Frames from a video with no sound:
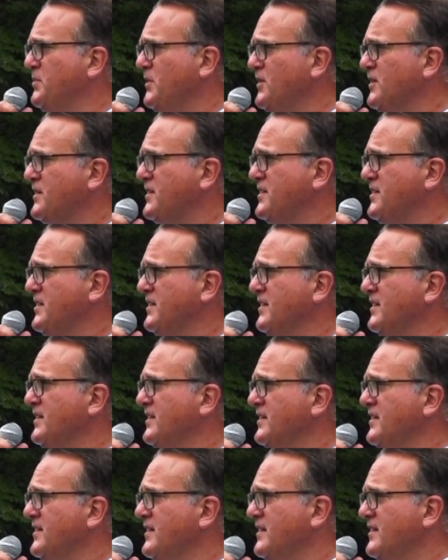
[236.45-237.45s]
book
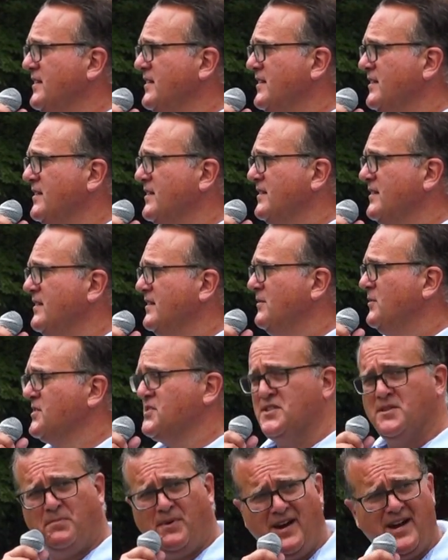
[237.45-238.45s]

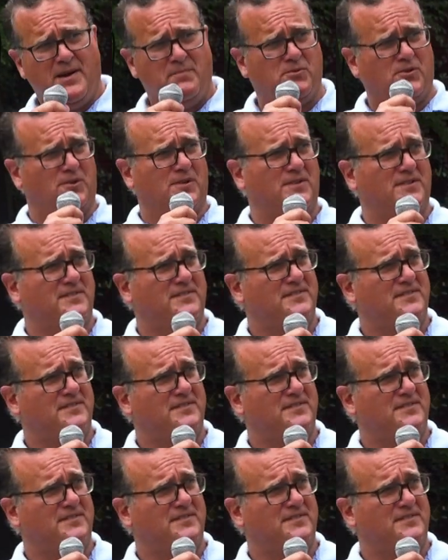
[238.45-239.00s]
was the Bible.